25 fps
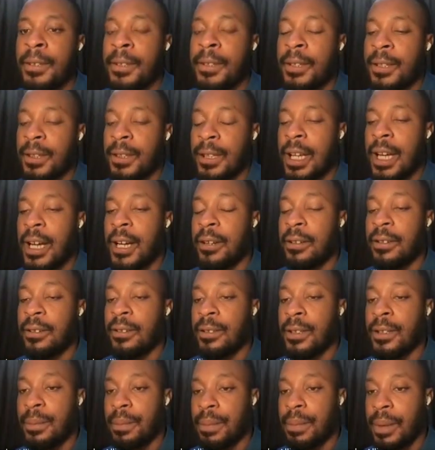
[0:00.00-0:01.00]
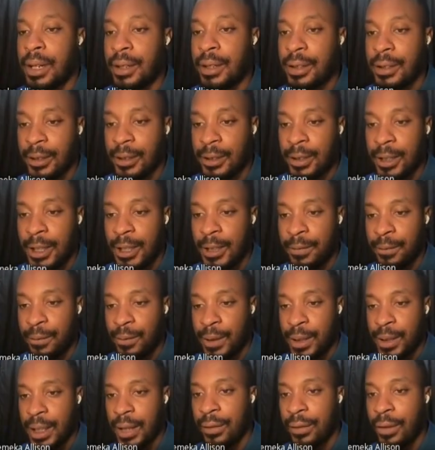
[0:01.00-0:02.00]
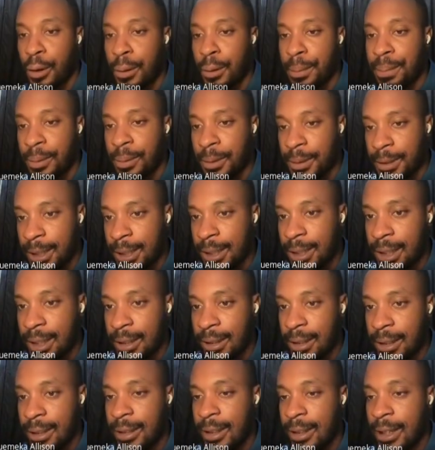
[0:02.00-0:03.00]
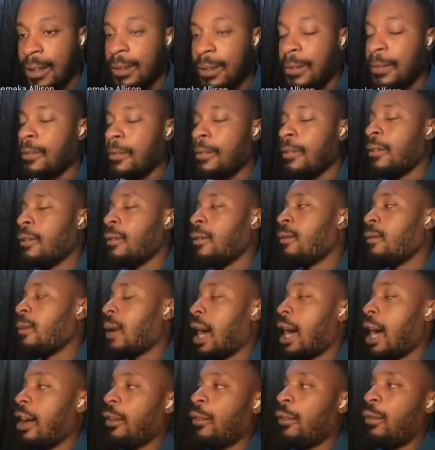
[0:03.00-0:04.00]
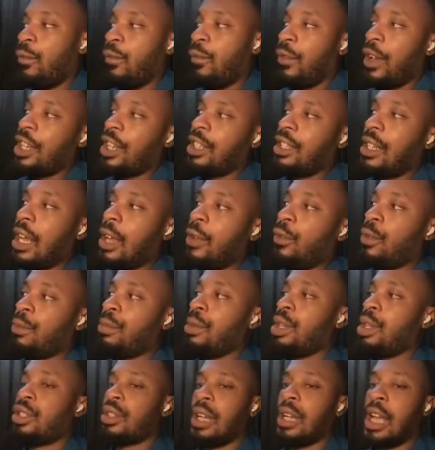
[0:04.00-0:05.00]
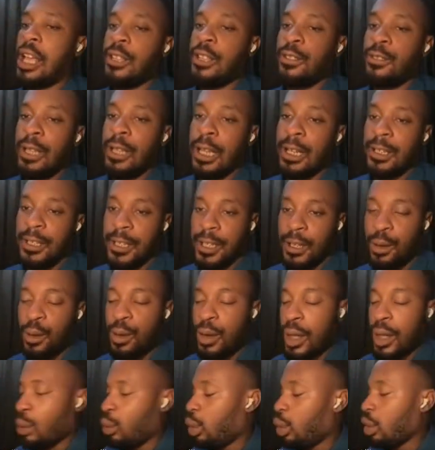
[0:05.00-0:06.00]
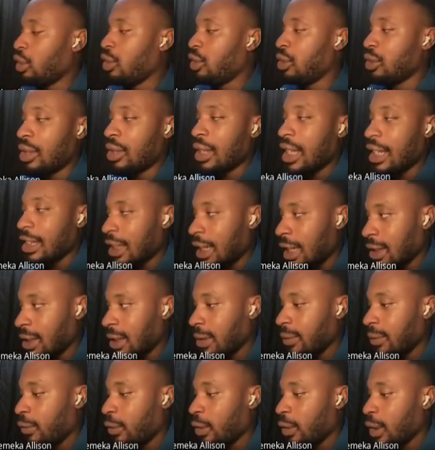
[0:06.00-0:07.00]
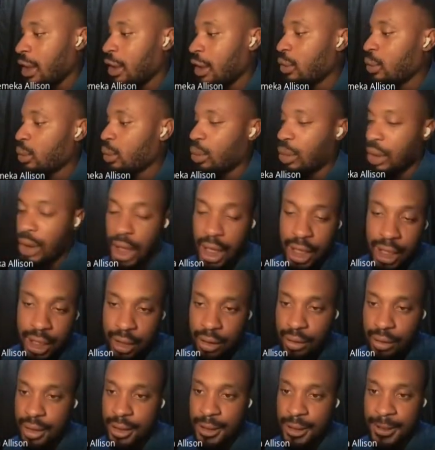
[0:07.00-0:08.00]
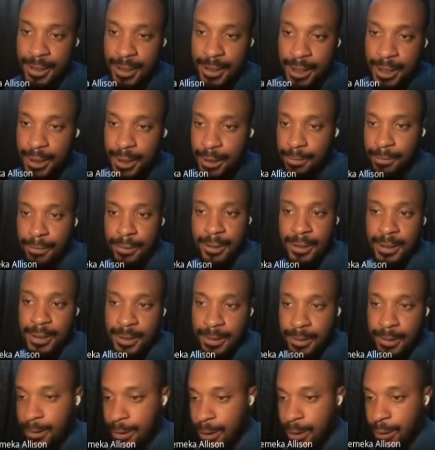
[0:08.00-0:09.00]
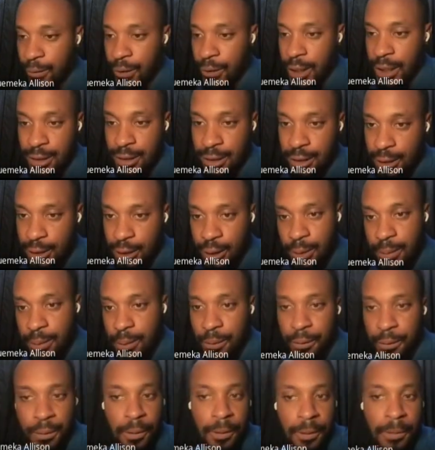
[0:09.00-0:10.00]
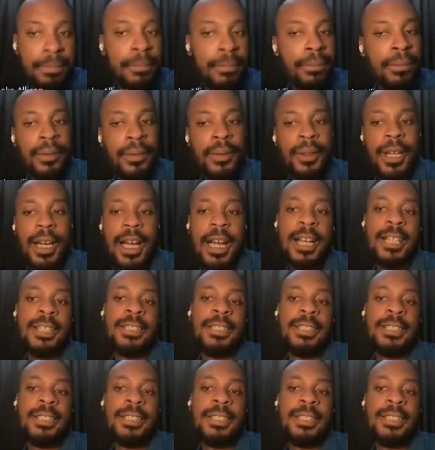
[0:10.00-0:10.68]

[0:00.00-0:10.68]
Now, the server will process that data and fetch that information, and it's not check, okay, what user is asking for it, what account is this, what device is it coming from, and